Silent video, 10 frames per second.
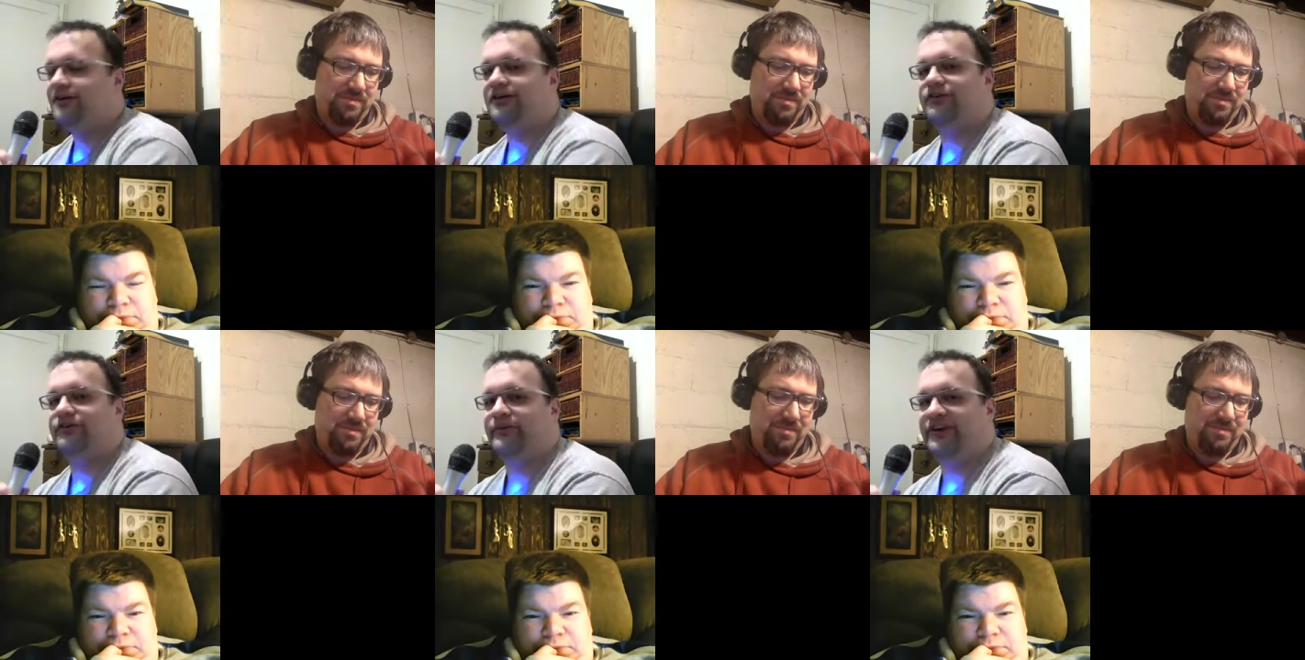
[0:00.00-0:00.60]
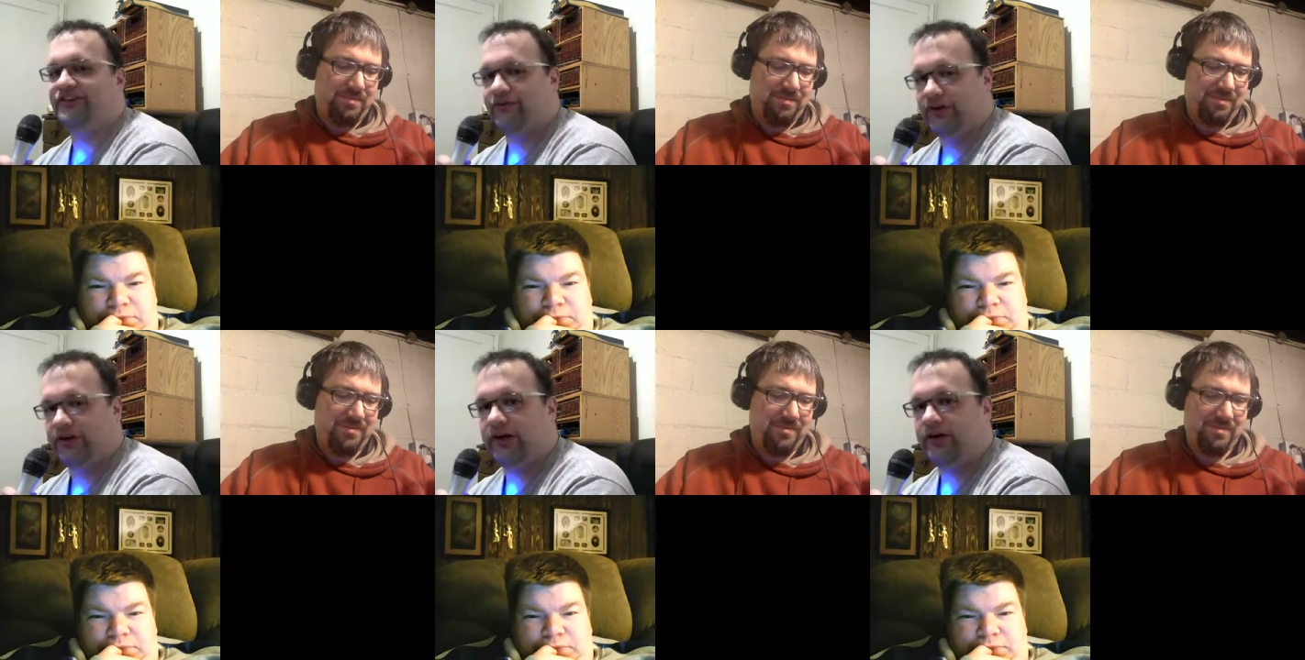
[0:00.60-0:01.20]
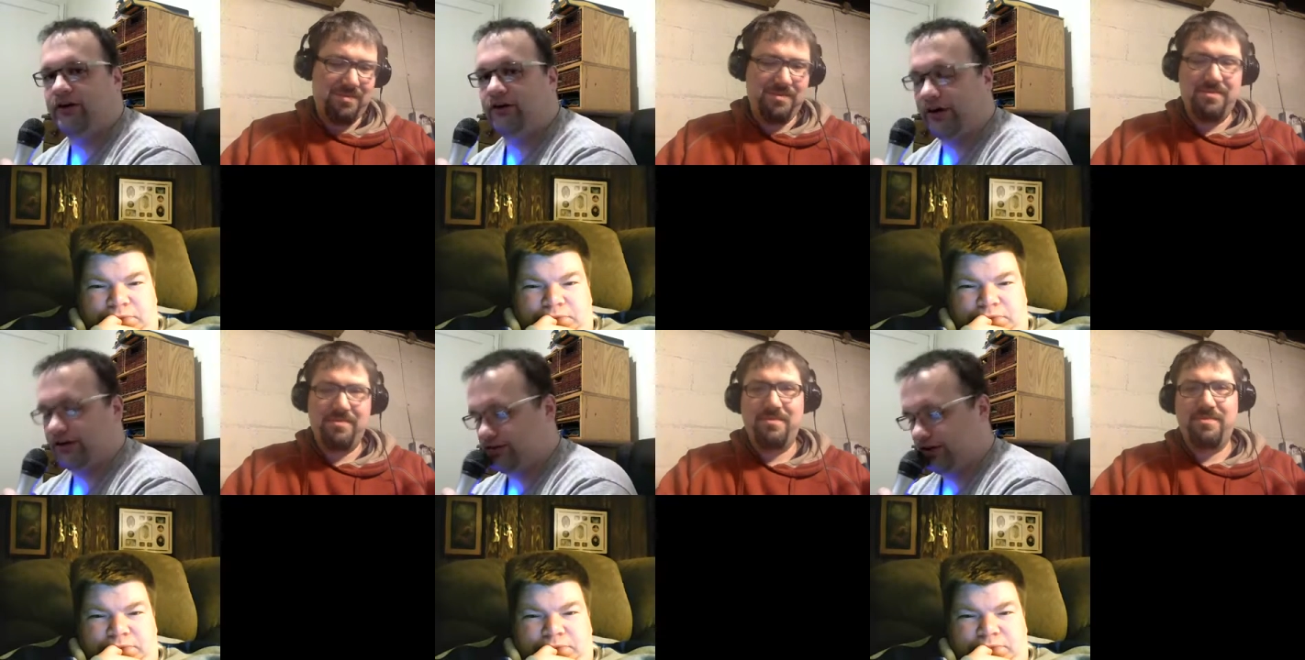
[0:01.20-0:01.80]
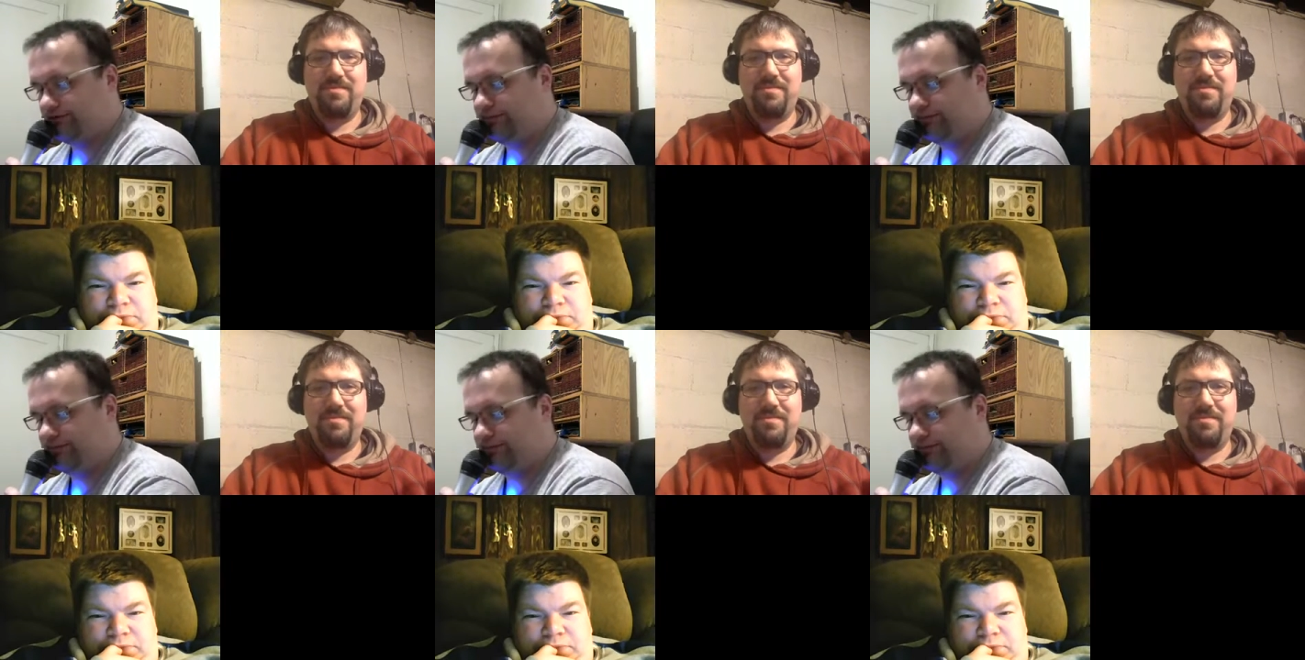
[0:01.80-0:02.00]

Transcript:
Speaker 1: because of week 17 and all that stuff.